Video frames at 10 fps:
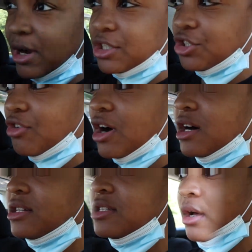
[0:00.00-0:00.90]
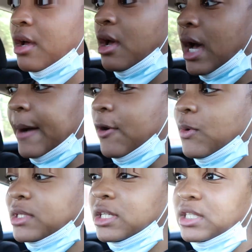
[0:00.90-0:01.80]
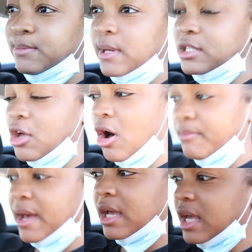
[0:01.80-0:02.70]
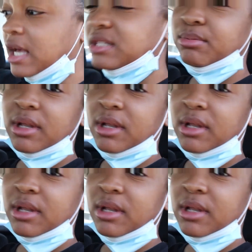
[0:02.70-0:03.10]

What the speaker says: restaurants. I'm going to this place called Pancakes